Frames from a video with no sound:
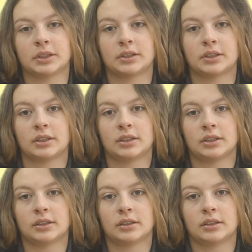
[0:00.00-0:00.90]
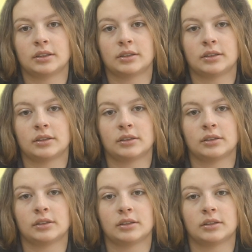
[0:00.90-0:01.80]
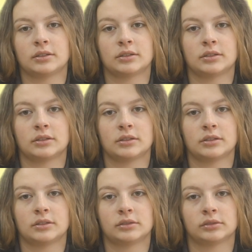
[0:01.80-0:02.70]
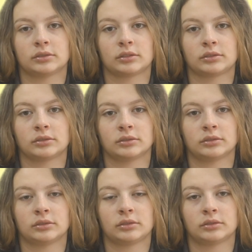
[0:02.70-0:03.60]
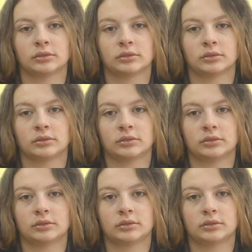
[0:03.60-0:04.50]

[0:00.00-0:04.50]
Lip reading: (silent)